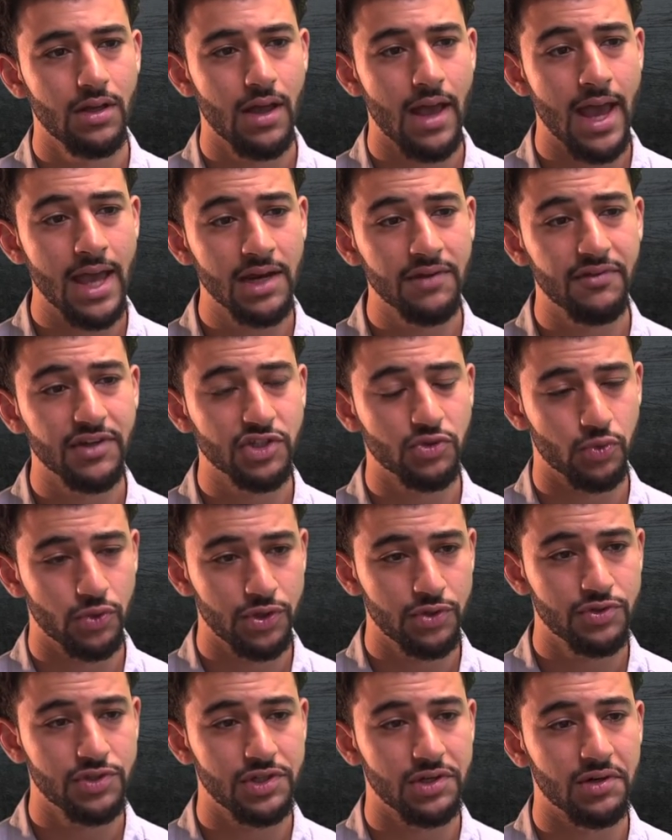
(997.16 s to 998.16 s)
8 of us were
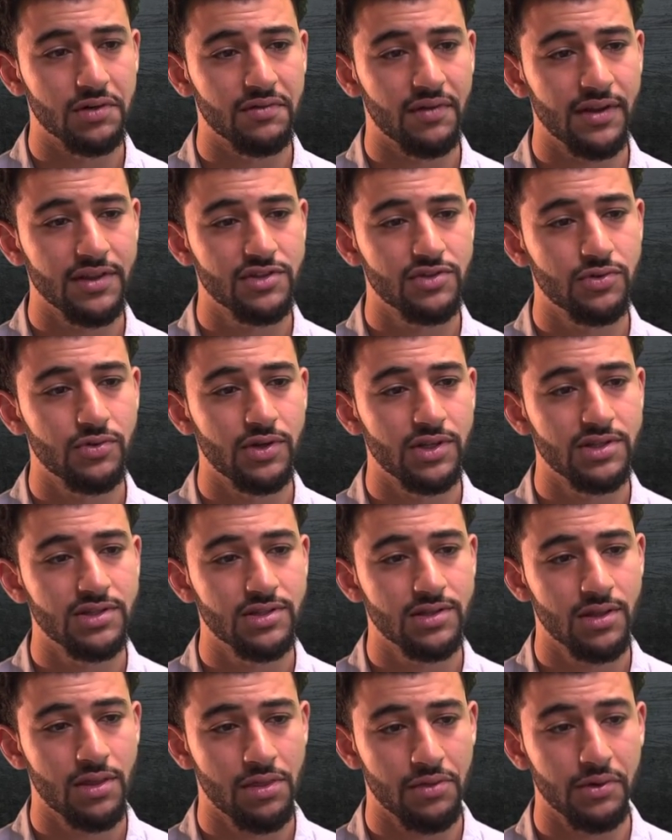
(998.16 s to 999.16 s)
UC Irvine
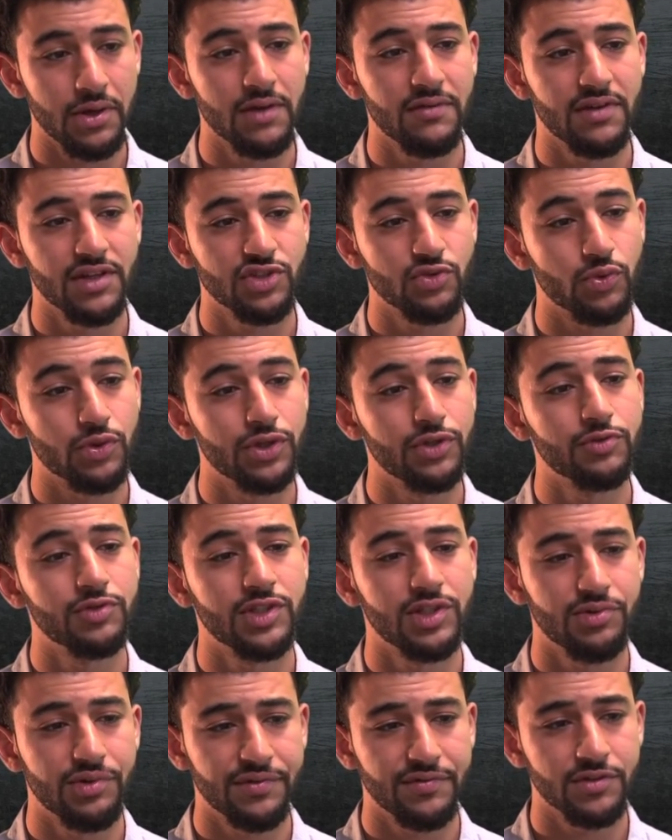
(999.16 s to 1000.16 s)
students, 3 of us were
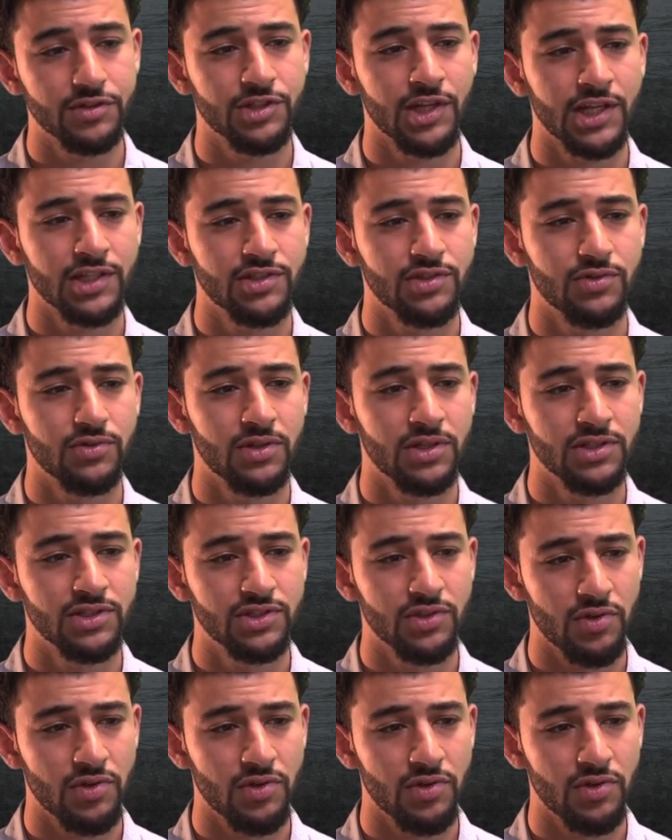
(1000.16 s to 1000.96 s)
UC Riverside students.